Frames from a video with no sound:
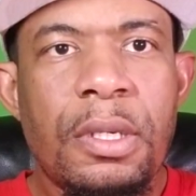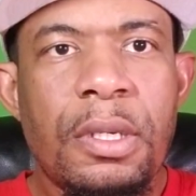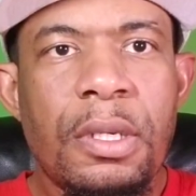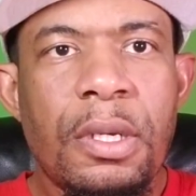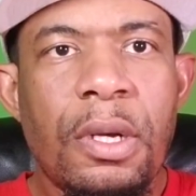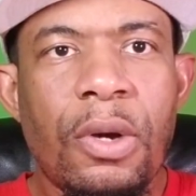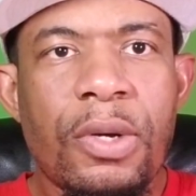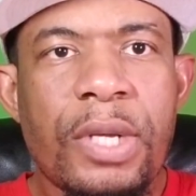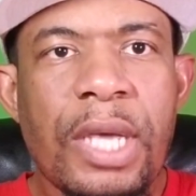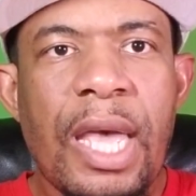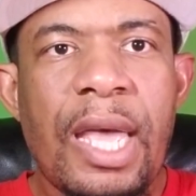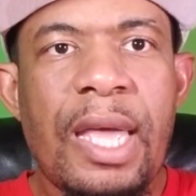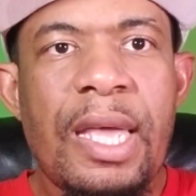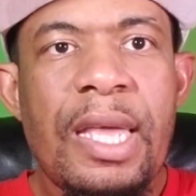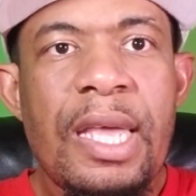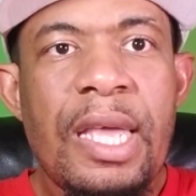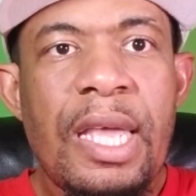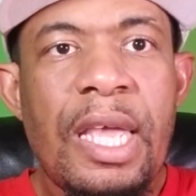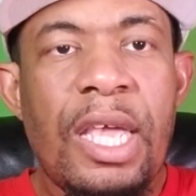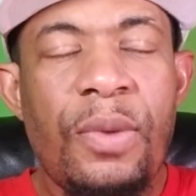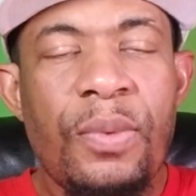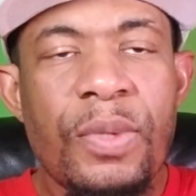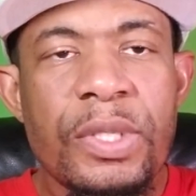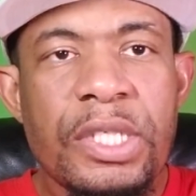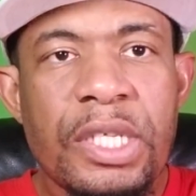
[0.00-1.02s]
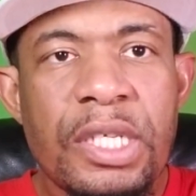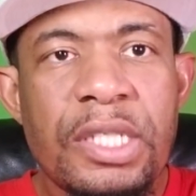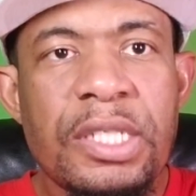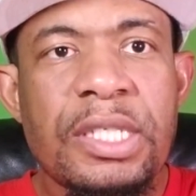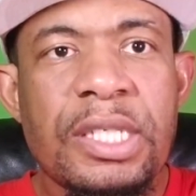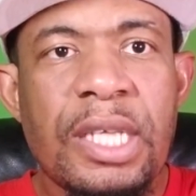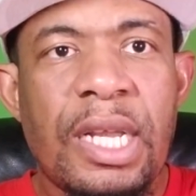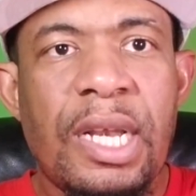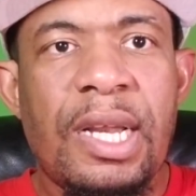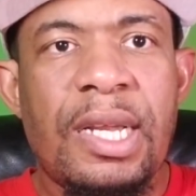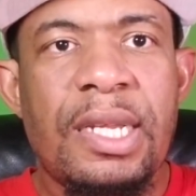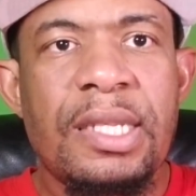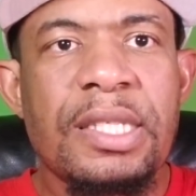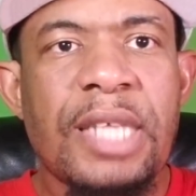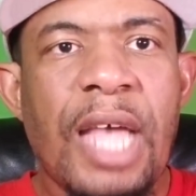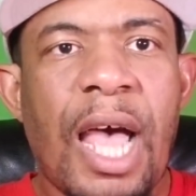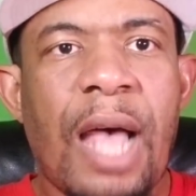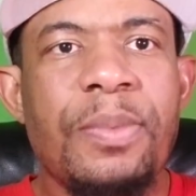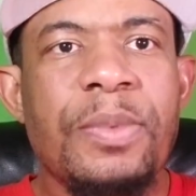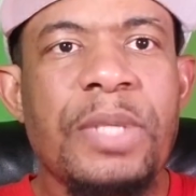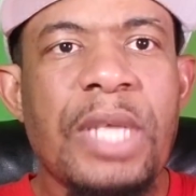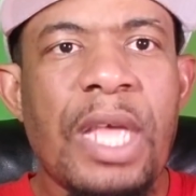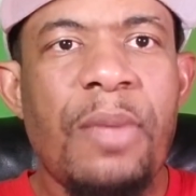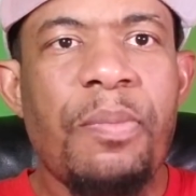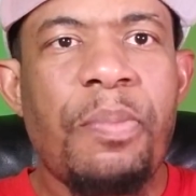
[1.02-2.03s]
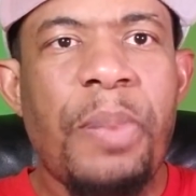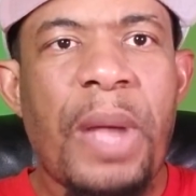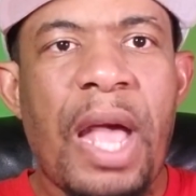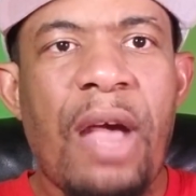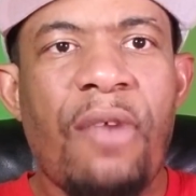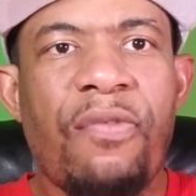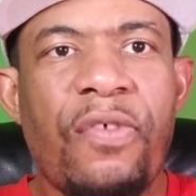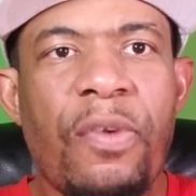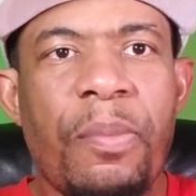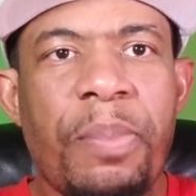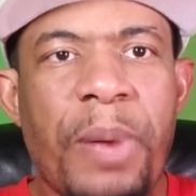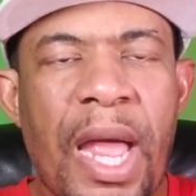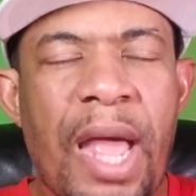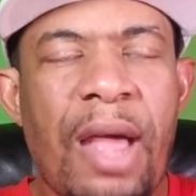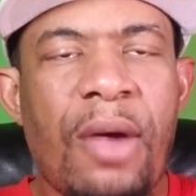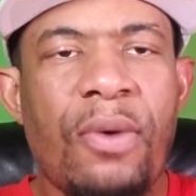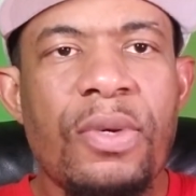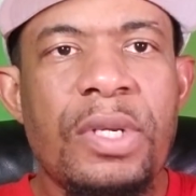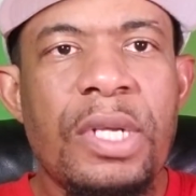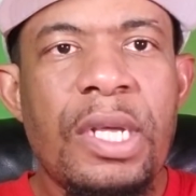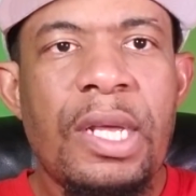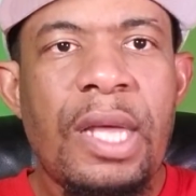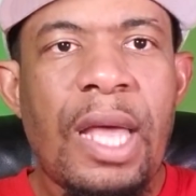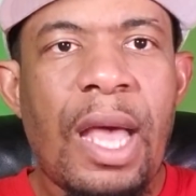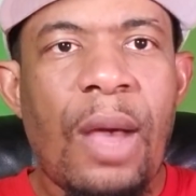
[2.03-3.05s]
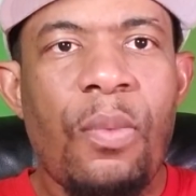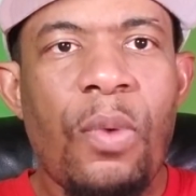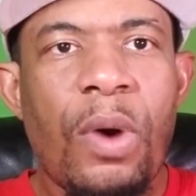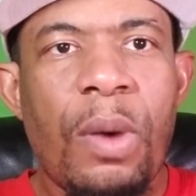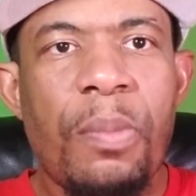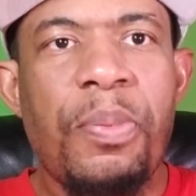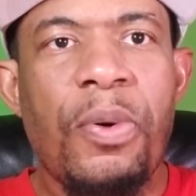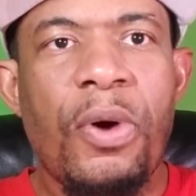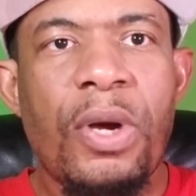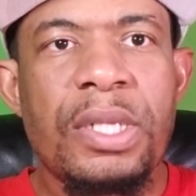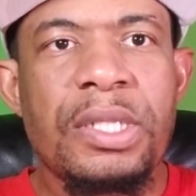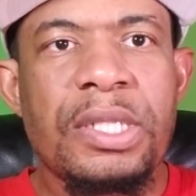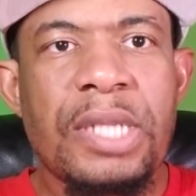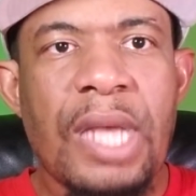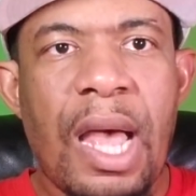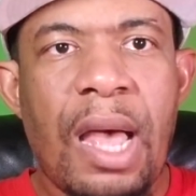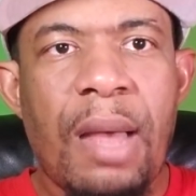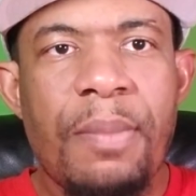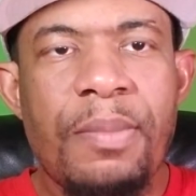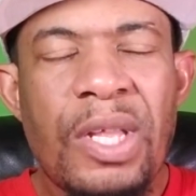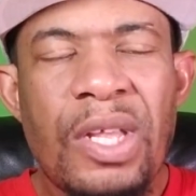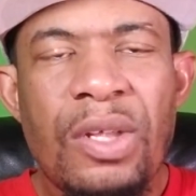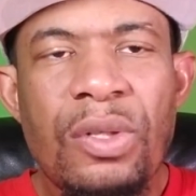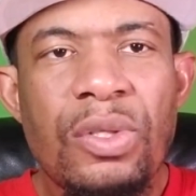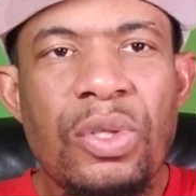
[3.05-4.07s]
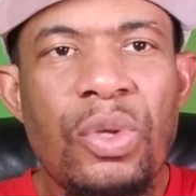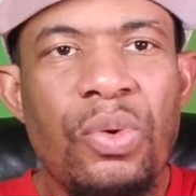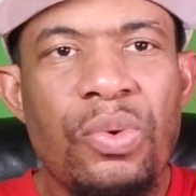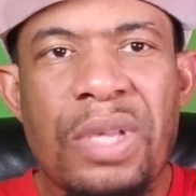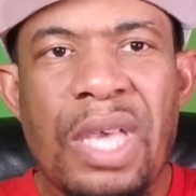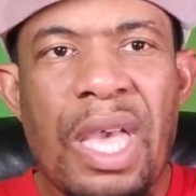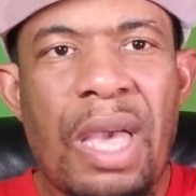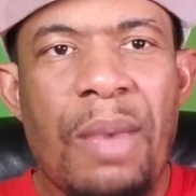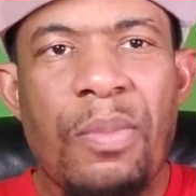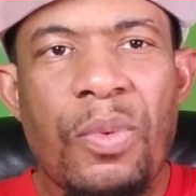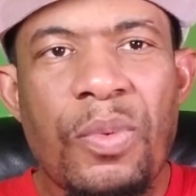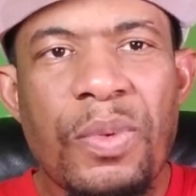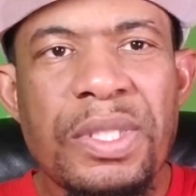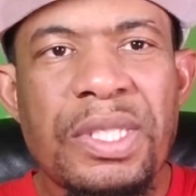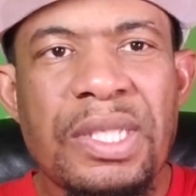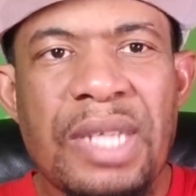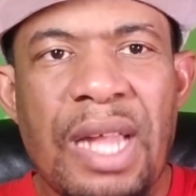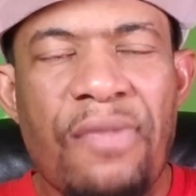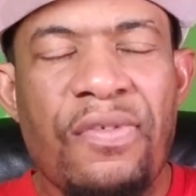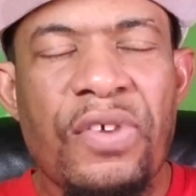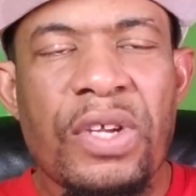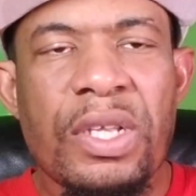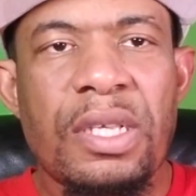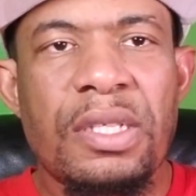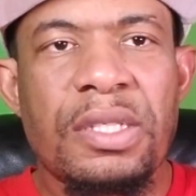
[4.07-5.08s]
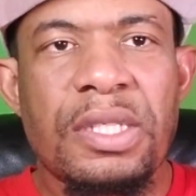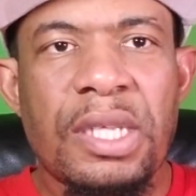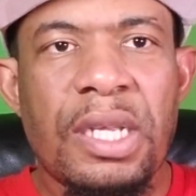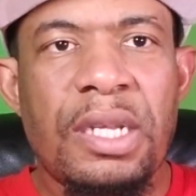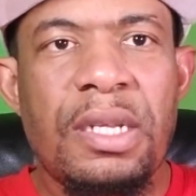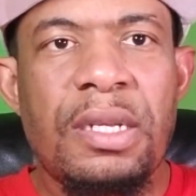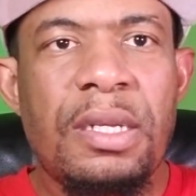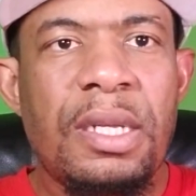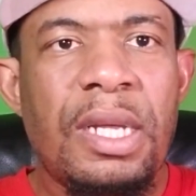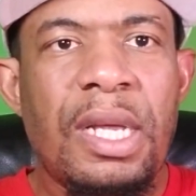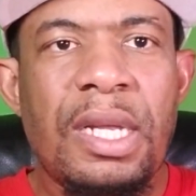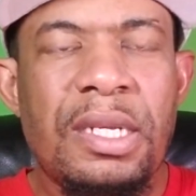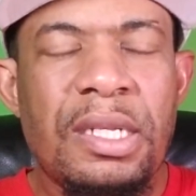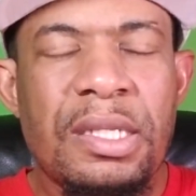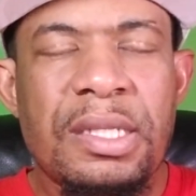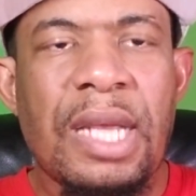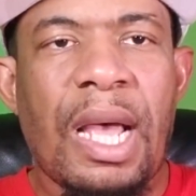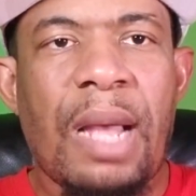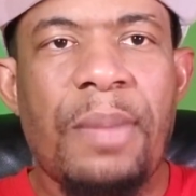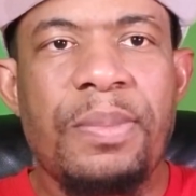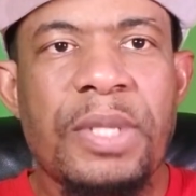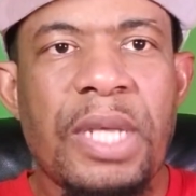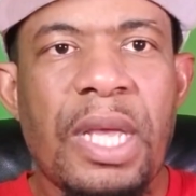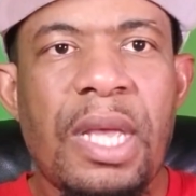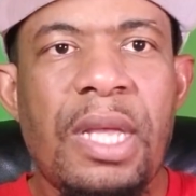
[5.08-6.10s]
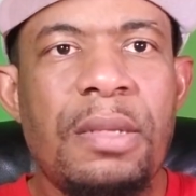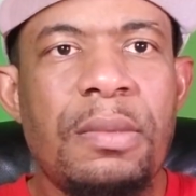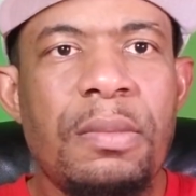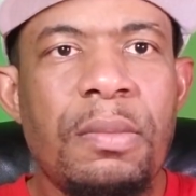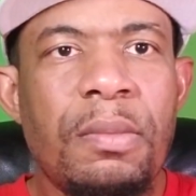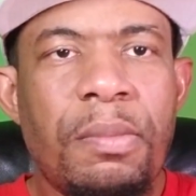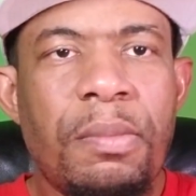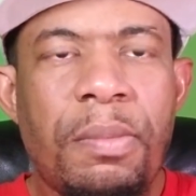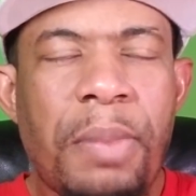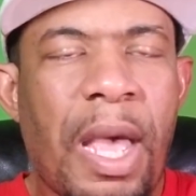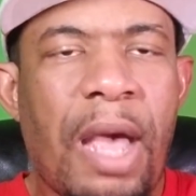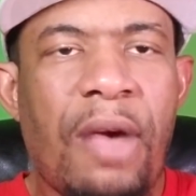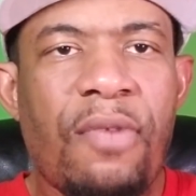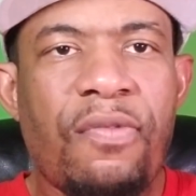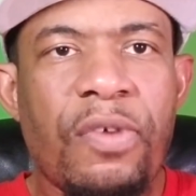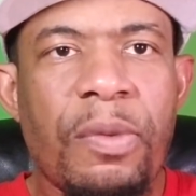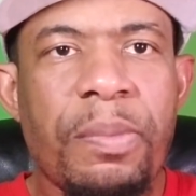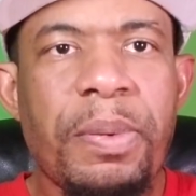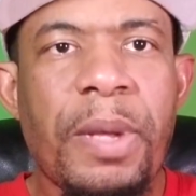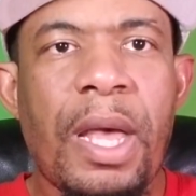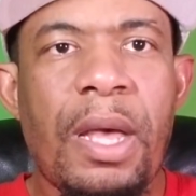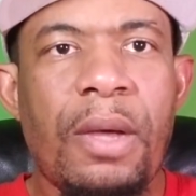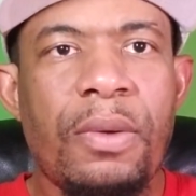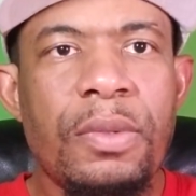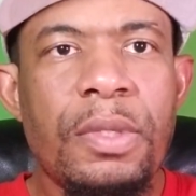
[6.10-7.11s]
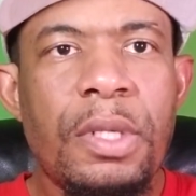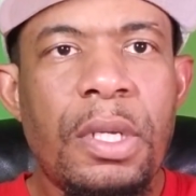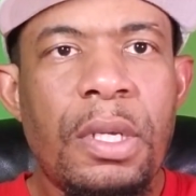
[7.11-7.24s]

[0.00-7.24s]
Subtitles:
Okay? He was considered in top 10 pound for pound at one point in time. Luke Campbell was never considered in the top 10 pound for pound.